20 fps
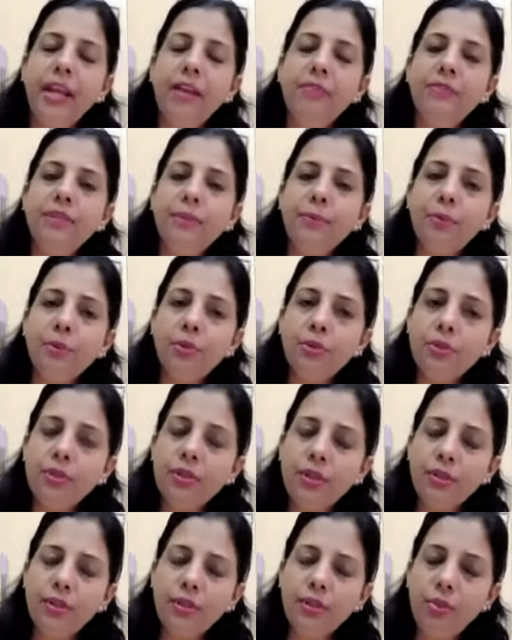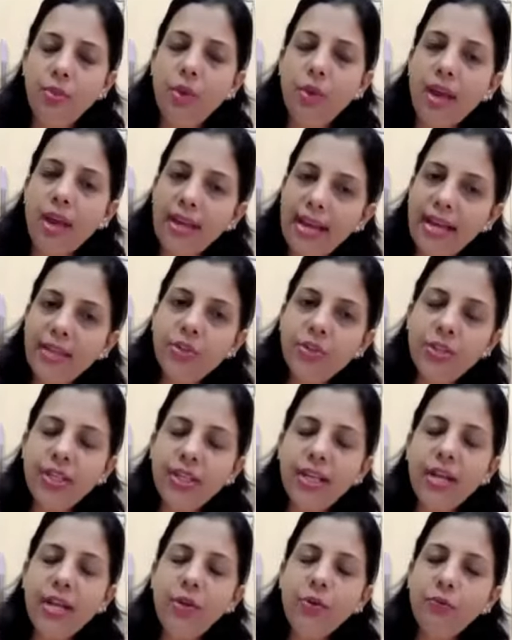Suppose you are
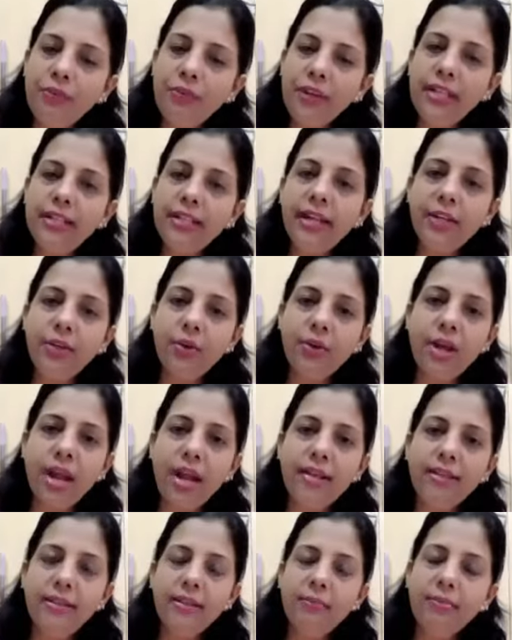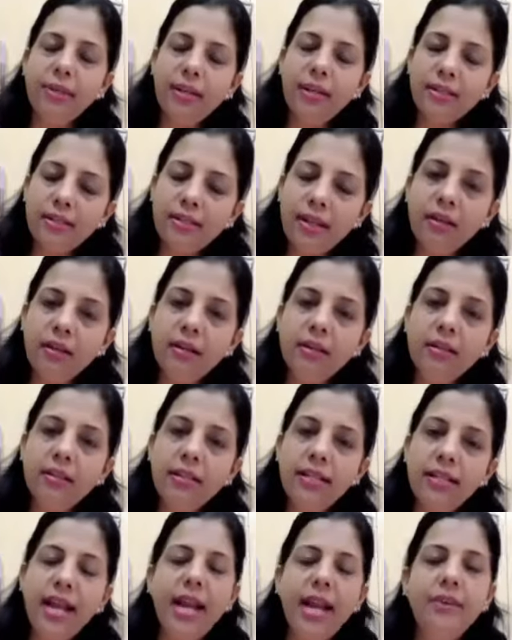aging and you feel that your eyes appear sunken,
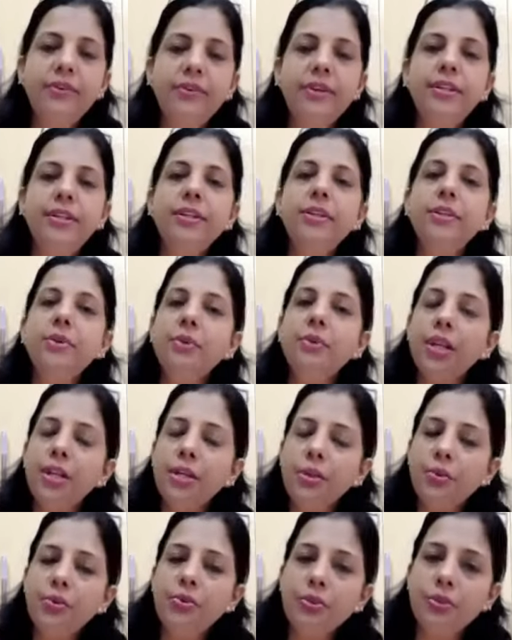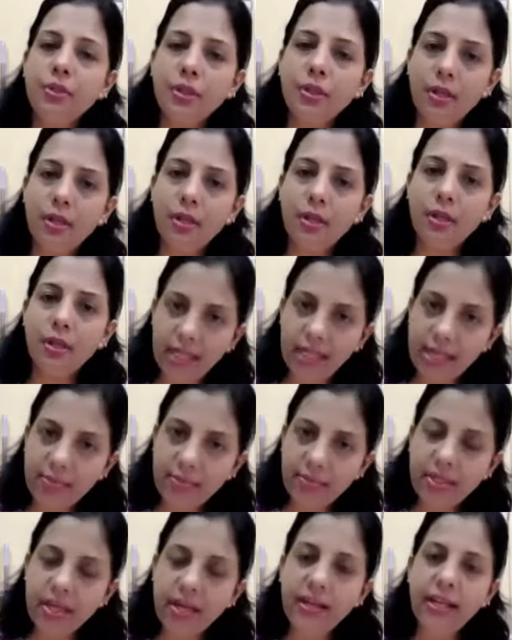dehydrated, you can use
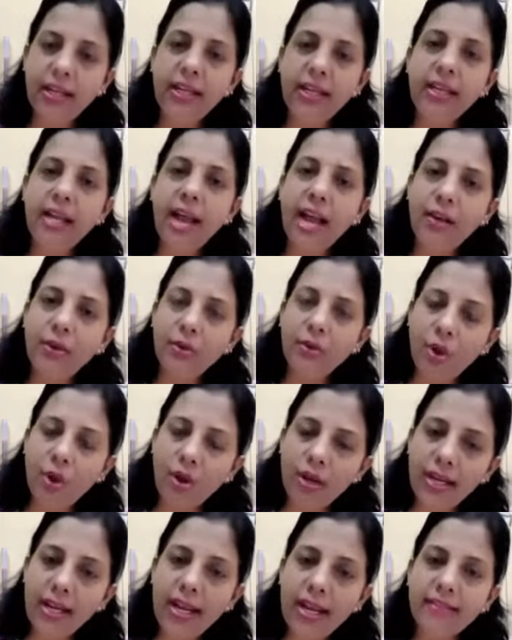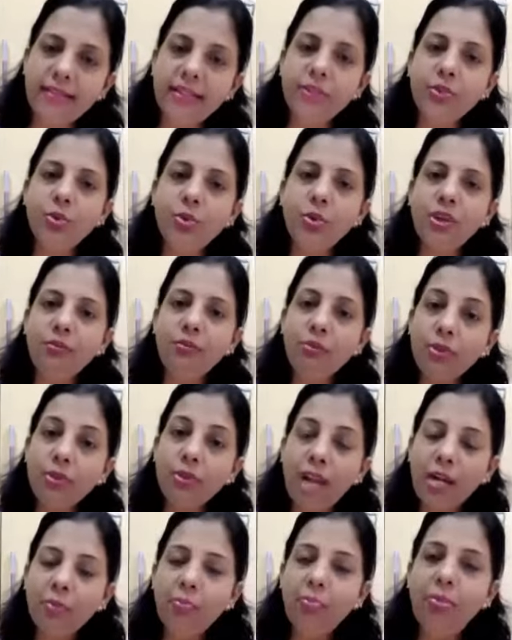creams containing hyaluronic acid to give you
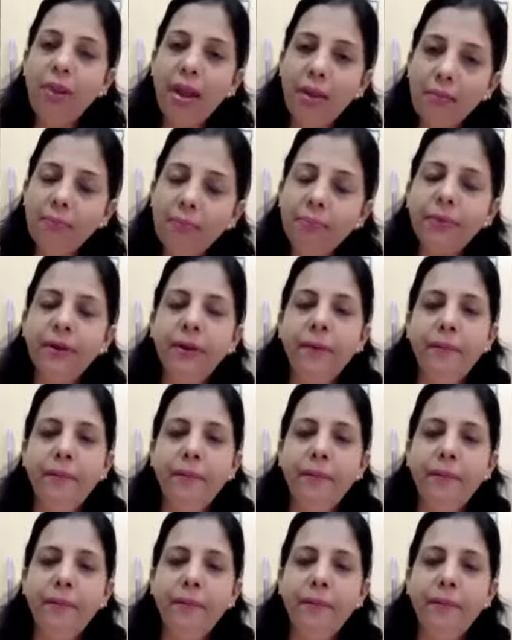that plump